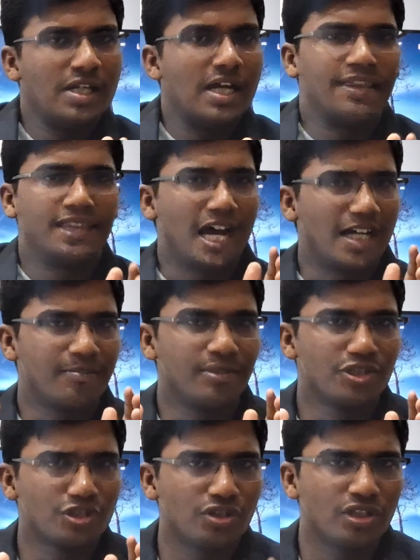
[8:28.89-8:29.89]
And that
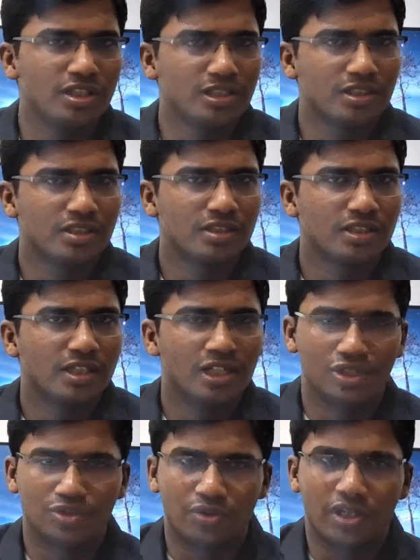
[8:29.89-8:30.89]
mystery
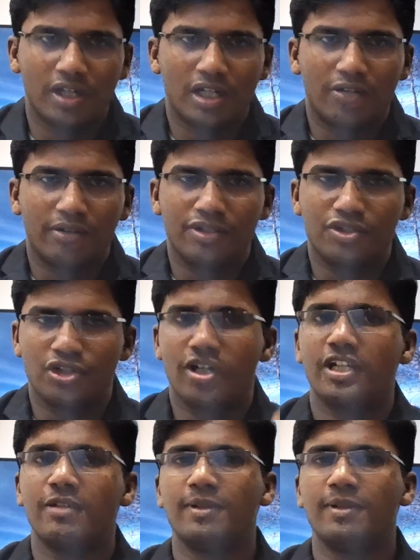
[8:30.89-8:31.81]
is where our journey